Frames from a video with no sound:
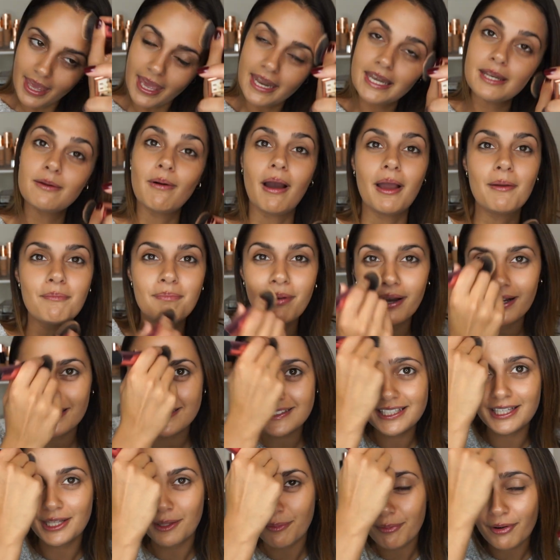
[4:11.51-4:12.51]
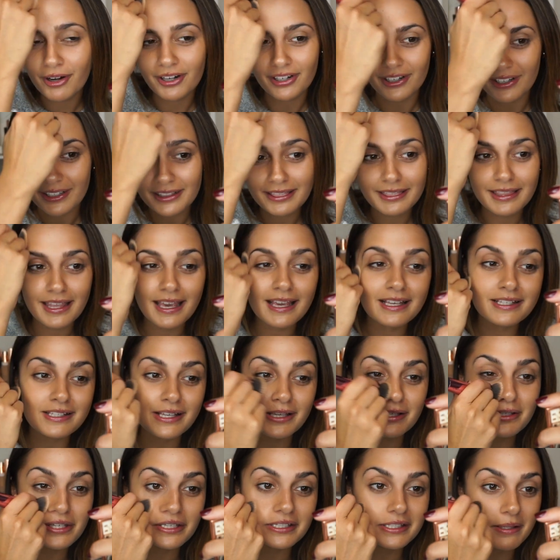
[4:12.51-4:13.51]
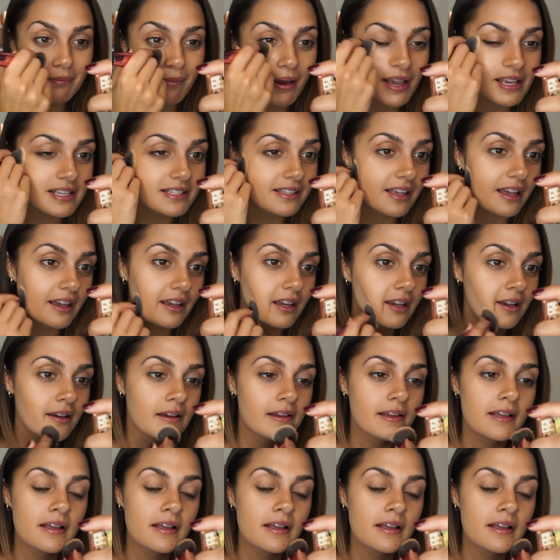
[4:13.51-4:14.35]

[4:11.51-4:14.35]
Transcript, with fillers: Anyway, back to the product. This is just amazing.